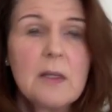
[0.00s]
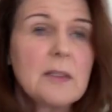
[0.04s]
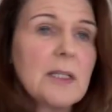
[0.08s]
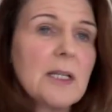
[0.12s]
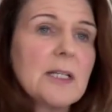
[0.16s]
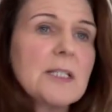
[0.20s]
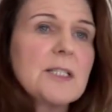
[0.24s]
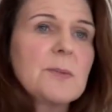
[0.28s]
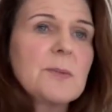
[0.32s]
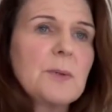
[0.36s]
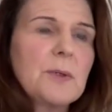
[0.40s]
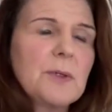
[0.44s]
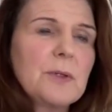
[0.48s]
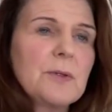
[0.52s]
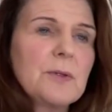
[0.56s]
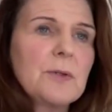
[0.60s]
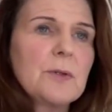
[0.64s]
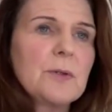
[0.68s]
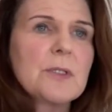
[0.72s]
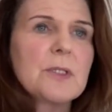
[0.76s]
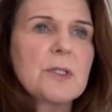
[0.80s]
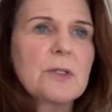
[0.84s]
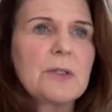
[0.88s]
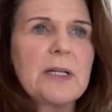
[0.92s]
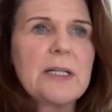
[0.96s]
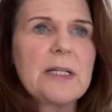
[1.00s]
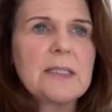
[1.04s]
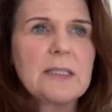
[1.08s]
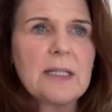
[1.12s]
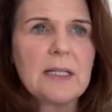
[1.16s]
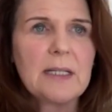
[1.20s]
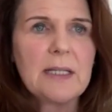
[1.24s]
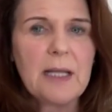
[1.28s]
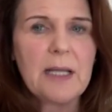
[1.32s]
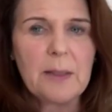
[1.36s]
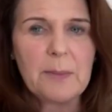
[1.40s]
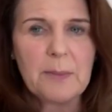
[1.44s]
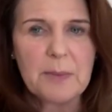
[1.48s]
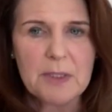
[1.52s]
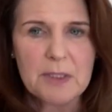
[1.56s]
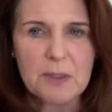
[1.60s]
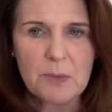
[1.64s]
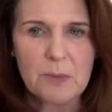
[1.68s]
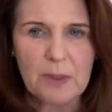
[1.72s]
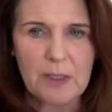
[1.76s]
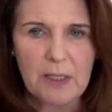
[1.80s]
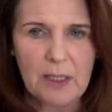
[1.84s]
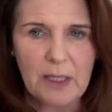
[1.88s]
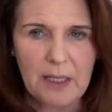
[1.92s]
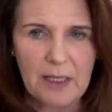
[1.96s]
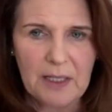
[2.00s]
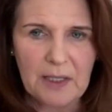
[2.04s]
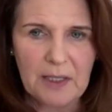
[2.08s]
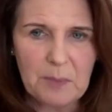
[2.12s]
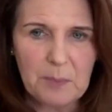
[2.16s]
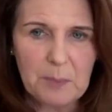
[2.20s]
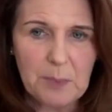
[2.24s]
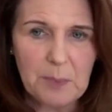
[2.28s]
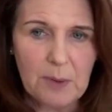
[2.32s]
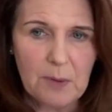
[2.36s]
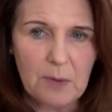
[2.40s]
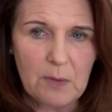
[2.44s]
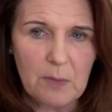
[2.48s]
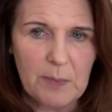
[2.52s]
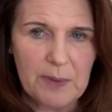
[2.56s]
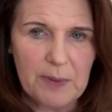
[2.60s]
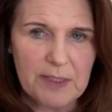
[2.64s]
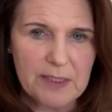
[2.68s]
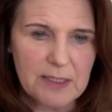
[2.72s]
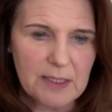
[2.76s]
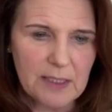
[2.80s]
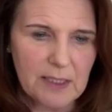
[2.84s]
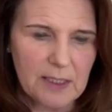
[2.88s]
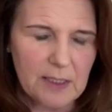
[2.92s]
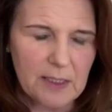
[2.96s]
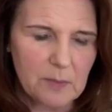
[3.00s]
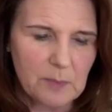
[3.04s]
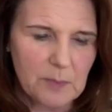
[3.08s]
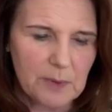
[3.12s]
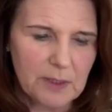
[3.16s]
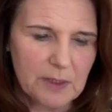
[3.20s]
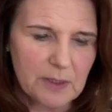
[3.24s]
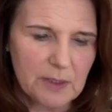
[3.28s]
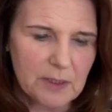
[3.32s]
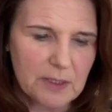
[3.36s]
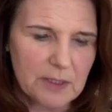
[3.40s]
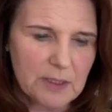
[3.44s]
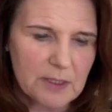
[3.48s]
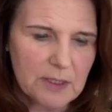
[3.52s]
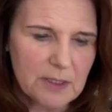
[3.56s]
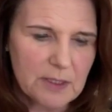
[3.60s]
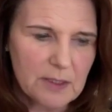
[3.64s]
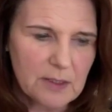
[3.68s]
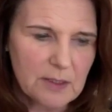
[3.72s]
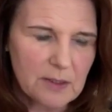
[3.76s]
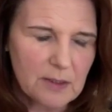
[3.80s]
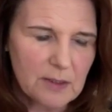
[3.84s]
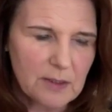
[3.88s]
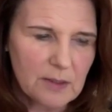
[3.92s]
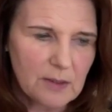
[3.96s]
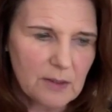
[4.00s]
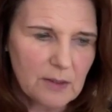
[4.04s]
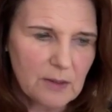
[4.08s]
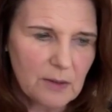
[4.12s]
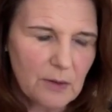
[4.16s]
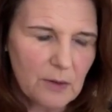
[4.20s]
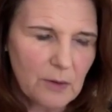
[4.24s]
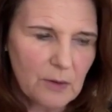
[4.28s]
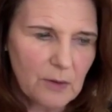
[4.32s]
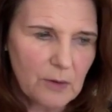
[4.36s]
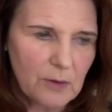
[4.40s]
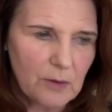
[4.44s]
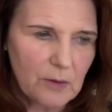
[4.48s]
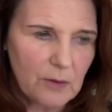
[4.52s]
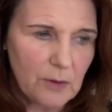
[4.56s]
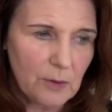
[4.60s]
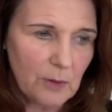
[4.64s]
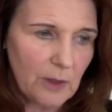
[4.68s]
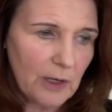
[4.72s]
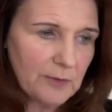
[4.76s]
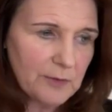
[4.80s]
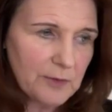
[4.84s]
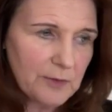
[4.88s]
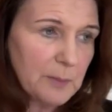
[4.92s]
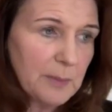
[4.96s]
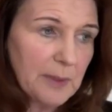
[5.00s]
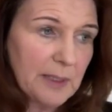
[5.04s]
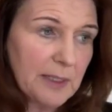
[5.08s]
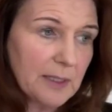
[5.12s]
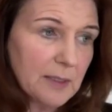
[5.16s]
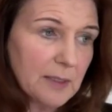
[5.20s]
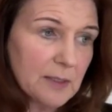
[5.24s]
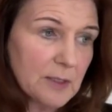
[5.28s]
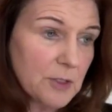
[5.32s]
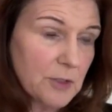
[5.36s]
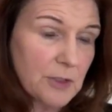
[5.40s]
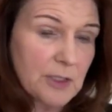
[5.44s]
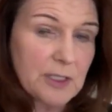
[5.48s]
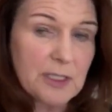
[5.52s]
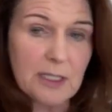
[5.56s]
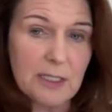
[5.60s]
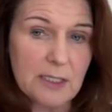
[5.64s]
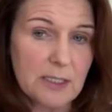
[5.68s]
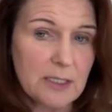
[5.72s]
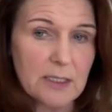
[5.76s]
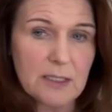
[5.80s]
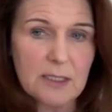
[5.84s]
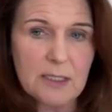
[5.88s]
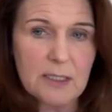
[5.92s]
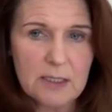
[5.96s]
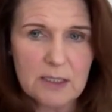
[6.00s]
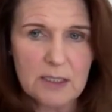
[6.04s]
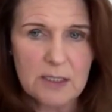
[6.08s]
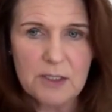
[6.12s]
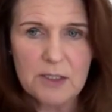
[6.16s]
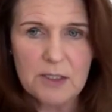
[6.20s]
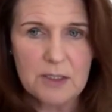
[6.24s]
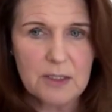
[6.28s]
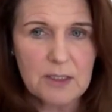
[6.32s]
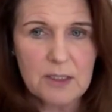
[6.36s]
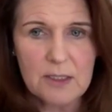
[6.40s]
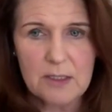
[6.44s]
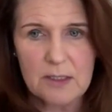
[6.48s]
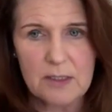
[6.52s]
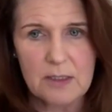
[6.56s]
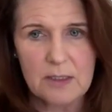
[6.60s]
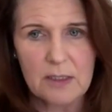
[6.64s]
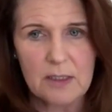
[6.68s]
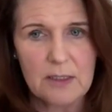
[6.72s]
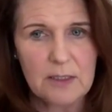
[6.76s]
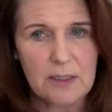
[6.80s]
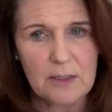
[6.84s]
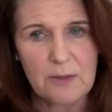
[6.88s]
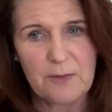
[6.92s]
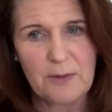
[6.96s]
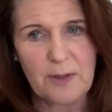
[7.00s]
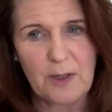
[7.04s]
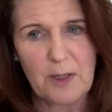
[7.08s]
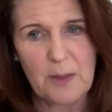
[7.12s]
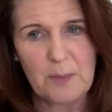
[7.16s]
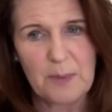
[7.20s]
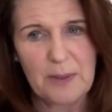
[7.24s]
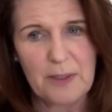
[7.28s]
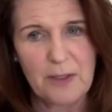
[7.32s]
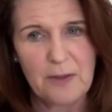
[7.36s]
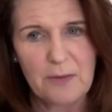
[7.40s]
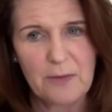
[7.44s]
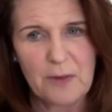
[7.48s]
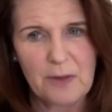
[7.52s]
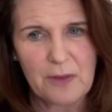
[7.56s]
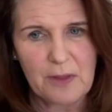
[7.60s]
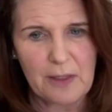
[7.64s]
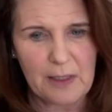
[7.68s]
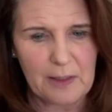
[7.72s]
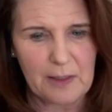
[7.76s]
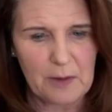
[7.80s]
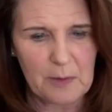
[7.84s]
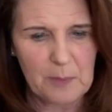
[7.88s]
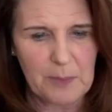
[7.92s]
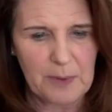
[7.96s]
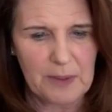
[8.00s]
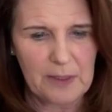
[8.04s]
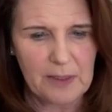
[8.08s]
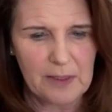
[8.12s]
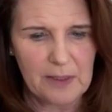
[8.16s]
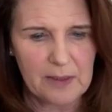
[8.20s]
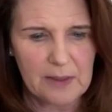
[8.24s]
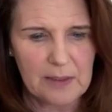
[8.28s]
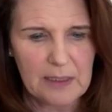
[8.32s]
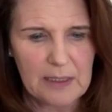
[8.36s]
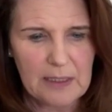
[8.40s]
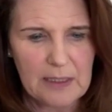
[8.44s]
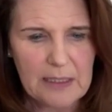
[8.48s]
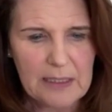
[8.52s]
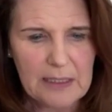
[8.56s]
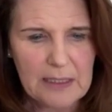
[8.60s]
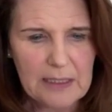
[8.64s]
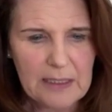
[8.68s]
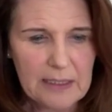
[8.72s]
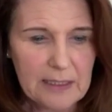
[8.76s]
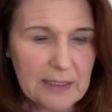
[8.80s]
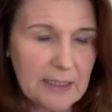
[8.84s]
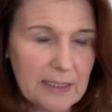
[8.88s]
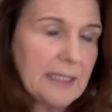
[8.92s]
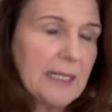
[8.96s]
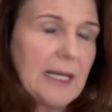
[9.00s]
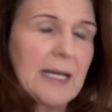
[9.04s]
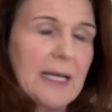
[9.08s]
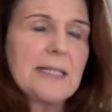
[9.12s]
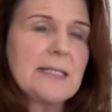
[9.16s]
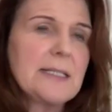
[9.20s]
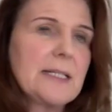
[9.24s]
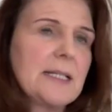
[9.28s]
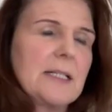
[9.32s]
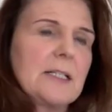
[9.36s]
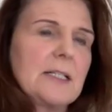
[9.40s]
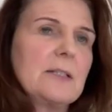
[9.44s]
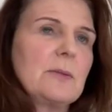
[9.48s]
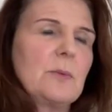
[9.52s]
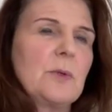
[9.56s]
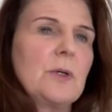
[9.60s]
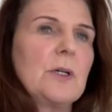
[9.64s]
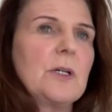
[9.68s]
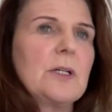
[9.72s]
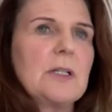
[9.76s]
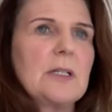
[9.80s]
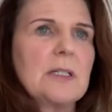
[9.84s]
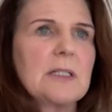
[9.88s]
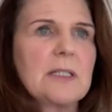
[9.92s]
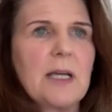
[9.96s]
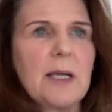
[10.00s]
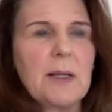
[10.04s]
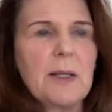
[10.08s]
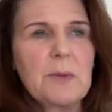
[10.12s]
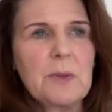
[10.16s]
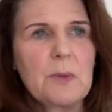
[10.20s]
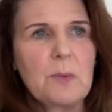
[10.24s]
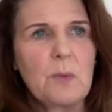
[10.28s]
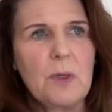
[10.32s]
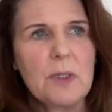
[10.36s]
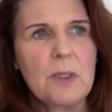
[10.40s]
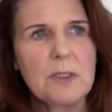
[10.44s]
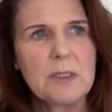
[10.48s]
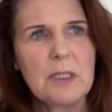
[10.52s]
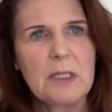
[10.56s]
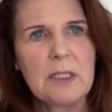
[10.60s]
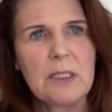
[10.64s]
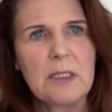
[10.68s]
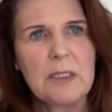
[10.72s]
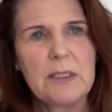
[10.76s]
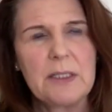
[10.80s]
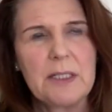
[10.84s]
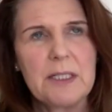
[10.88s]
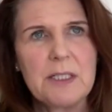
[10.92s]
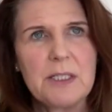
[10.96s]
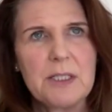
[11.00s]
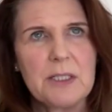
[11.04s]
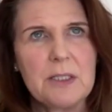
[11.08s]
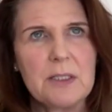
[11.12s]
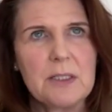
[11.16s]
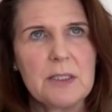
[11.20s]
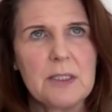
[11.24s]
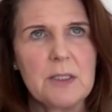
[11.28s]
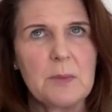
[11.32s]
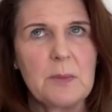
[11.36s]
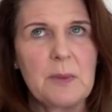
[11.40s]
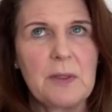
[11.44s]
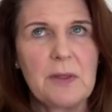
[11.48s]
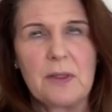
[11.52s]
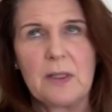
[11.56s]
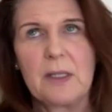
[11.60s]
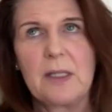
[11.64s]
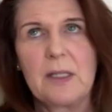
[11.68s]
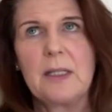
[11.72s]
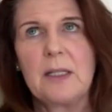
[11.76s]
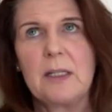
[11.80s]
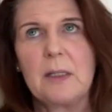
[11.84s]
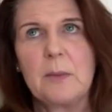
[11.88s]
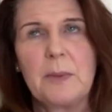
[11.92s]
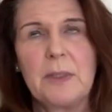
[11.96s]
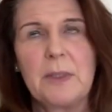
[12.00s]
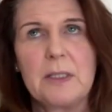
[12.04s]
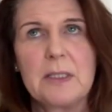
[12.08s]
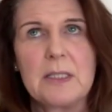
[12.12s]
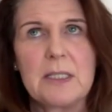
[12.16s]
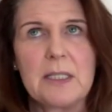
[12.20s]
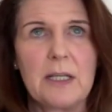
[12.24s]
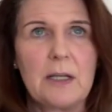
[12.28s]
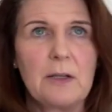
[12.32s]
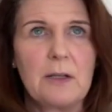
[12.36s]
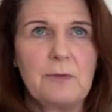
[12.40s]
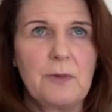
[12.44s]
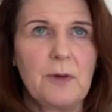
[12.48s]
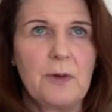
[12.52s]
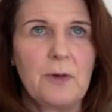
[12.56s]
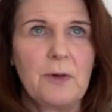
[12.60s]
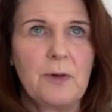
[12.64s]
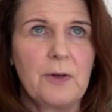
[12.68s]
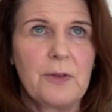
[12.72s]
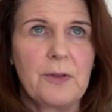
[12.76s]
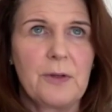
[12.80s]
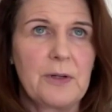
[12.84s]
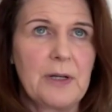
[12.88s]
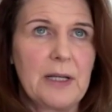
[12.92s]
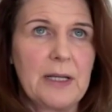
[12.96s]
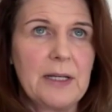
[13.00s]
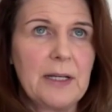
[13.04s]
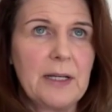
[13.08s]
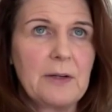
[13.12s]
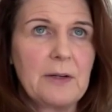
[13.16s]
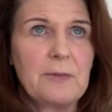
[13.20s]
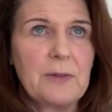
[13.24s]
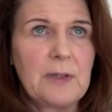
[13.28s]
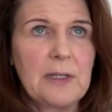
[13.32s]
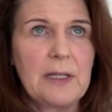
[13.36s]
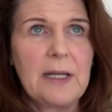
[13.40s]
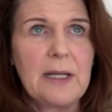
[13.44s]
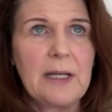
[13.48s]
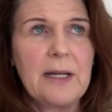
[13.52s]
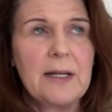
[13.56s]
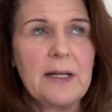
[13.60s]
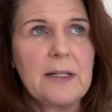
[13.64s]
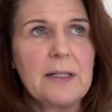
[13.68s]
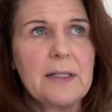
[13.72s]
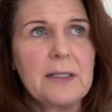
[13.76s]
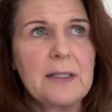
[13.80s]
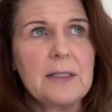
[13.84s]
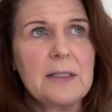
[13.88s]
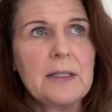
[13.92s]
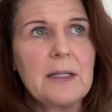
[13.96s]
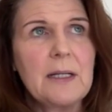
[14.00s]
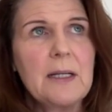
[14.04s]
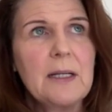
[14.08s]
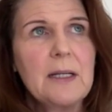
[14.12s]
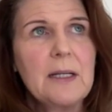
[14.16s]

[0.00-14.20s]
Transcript: That's one of those great dilemmas we had in PBBT, because you have to make strategic decisions in the developing of a therapy. And in an ideal world, I would want a clinician to be thinking about self-other at every layer.